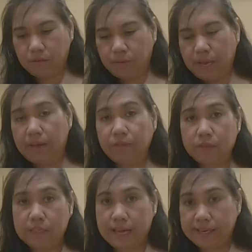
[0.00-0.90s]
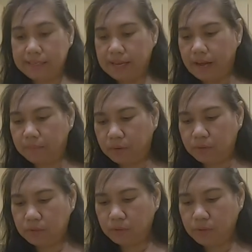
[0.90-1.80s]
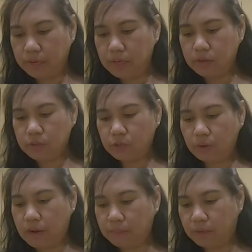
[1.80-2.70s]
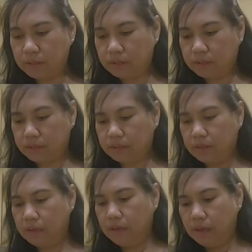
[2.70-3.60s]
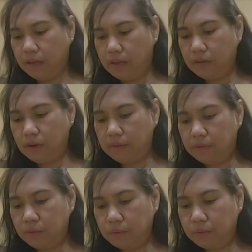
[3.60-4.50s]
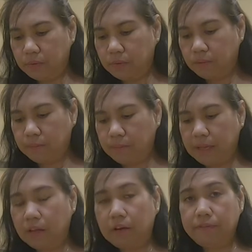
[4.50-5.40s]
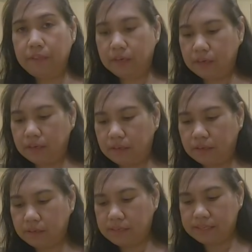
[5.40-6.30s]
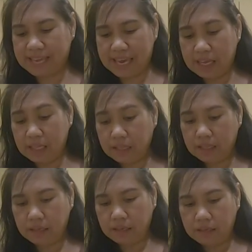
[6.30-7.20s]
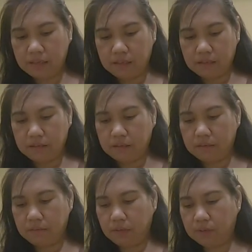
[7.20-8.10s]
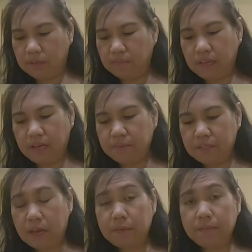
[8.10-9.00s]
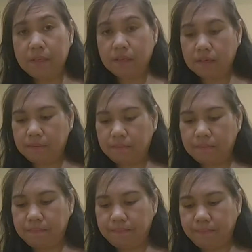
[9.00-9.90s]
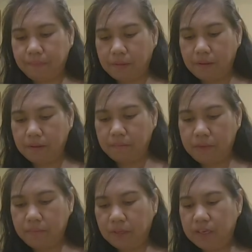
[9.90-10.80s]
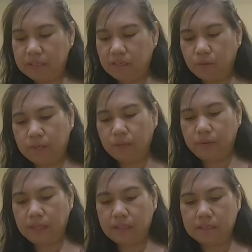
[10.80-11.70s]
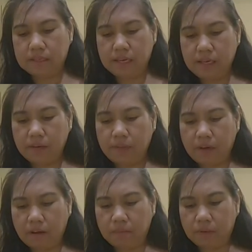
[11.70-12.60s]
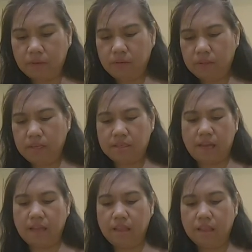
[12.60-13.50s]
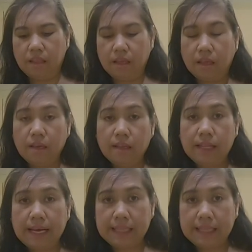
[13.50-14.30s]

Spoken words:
you have to slice the apples. So you can use two apples. Then you have to peel off the skin. Because sometimes some of the people doesn't want to eat the skin of the apple. Although they said that